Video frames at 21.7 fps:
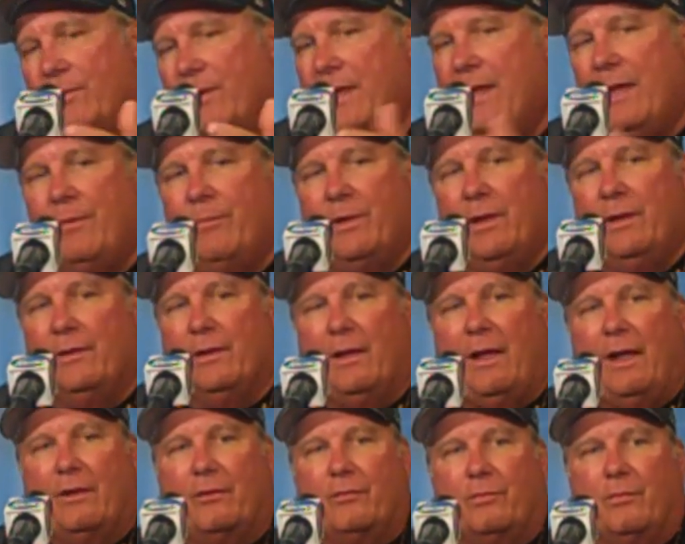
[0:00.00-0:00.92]
we hadn't been the
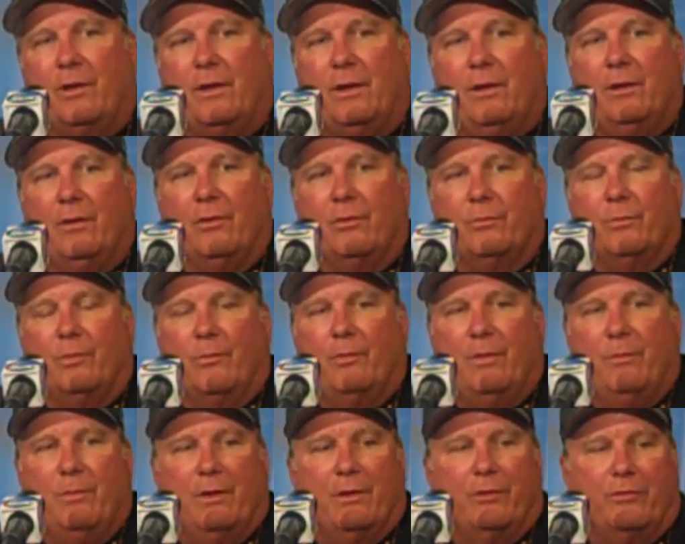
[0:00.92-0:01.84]
last three years, but
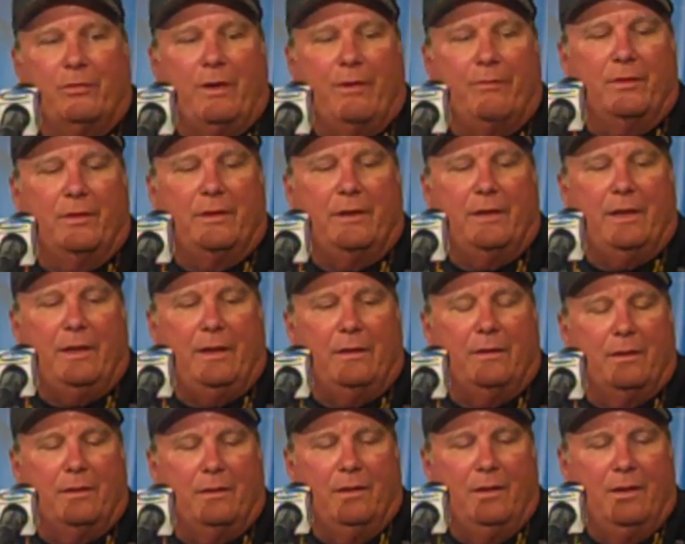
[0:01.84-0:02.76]
we've been to
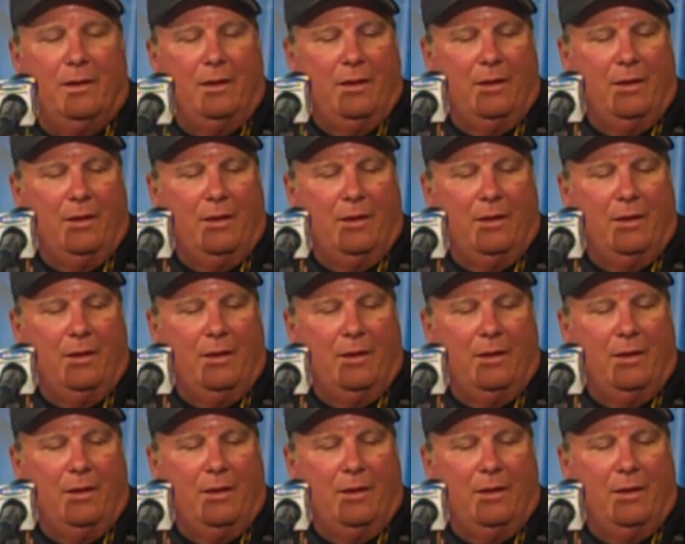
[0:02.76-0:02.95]
17, and